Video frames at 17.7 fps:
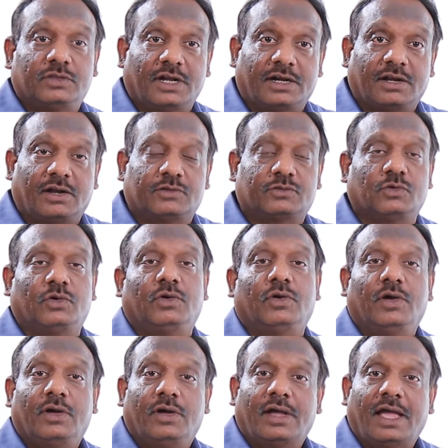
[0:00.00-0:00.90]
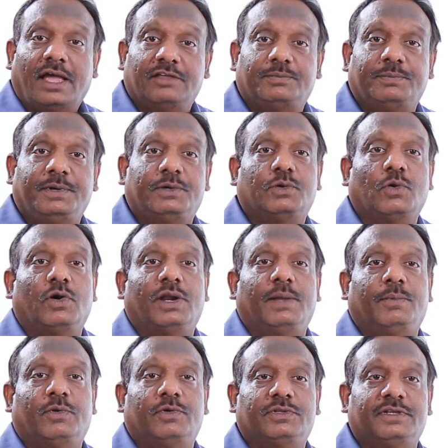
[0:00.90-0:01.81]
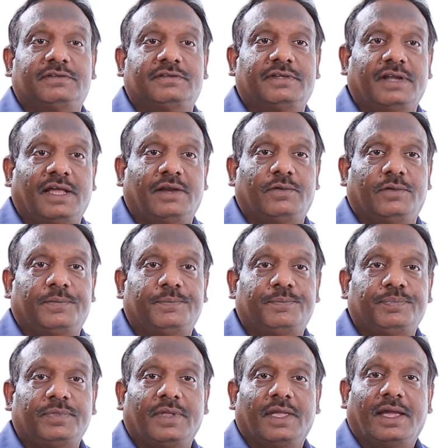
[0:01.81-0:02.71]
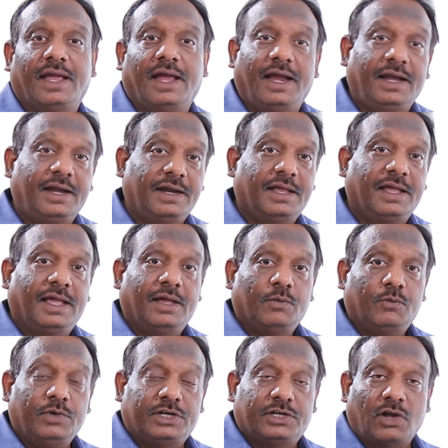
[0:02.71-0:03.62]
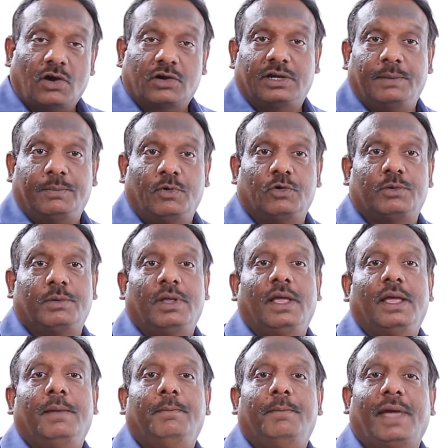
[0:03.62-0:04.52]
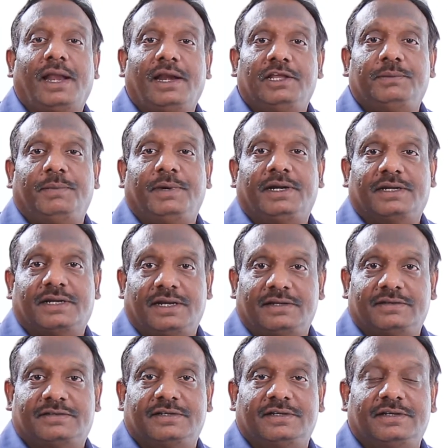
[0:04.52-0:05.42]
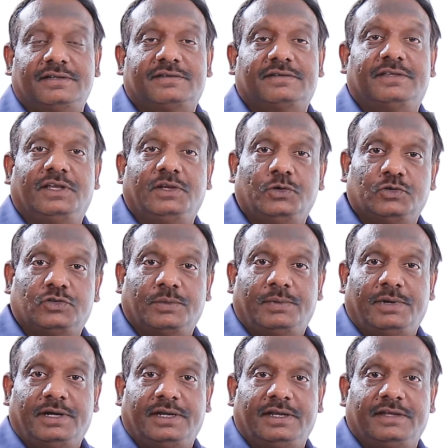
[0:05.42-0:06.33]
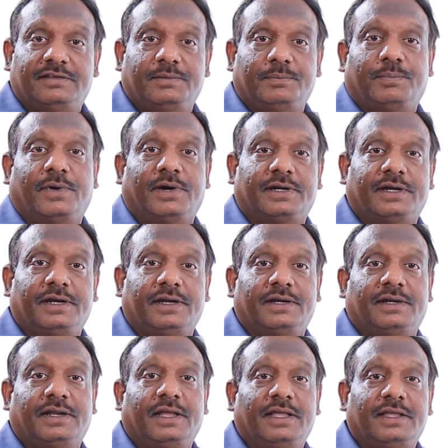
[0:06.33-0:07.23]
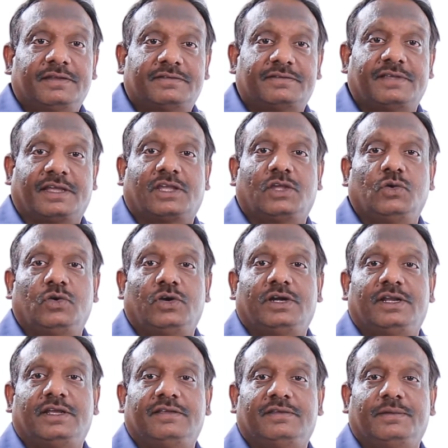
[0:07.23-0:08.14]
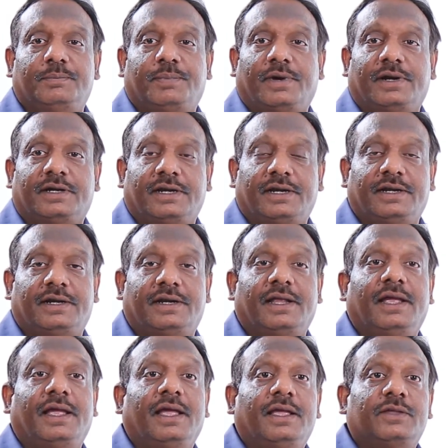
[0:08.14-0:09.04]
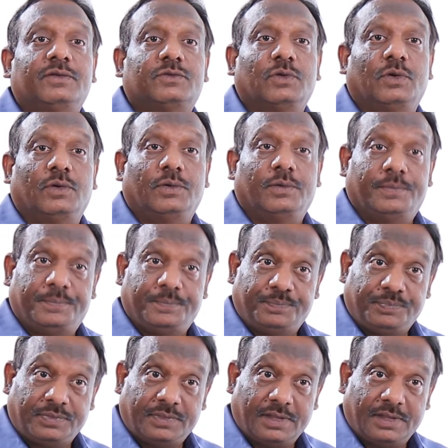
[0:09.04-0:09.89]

that also has been told about this scenario. And we talked about management concerns. The usability is important, security is important. So